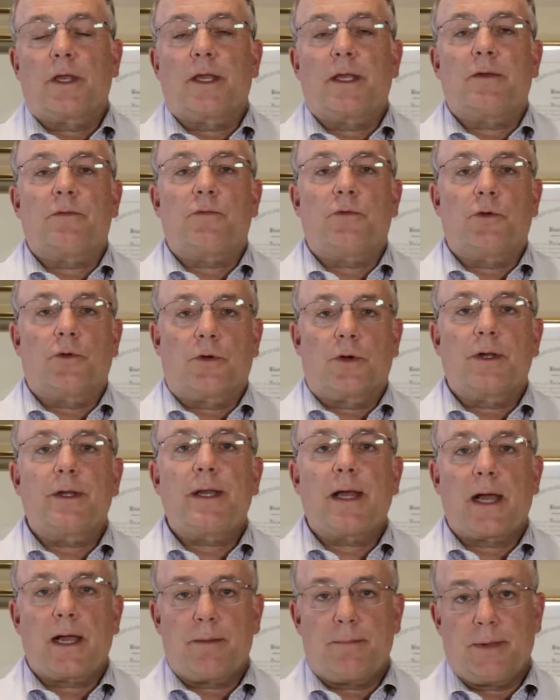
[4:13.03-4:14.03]
If you're a
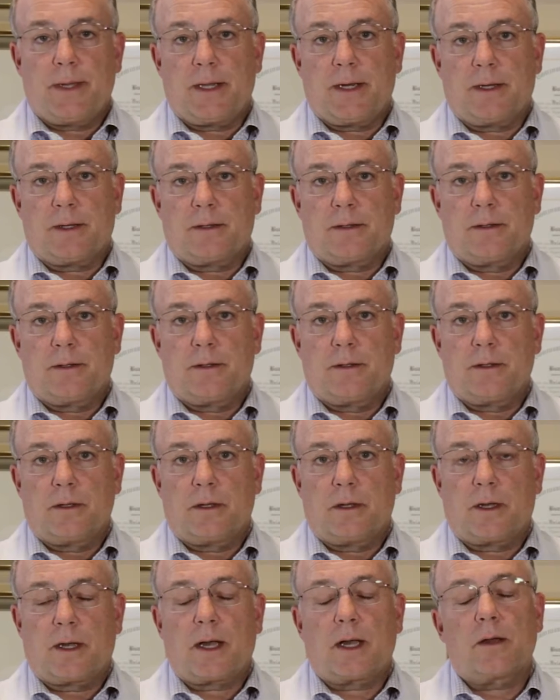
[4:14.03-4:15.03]
diabetic,
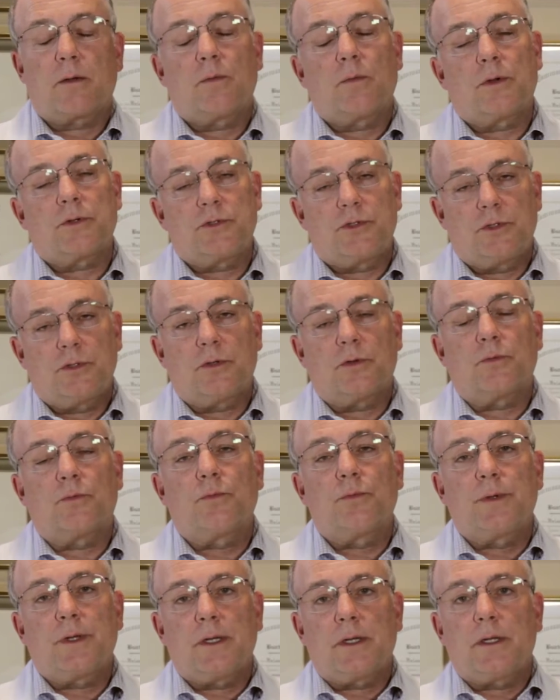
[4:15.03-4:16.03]
I want you to
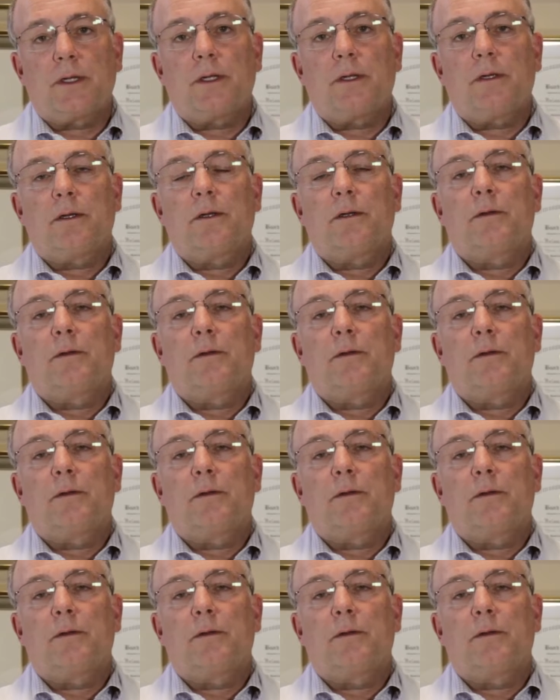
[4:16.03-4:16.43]
really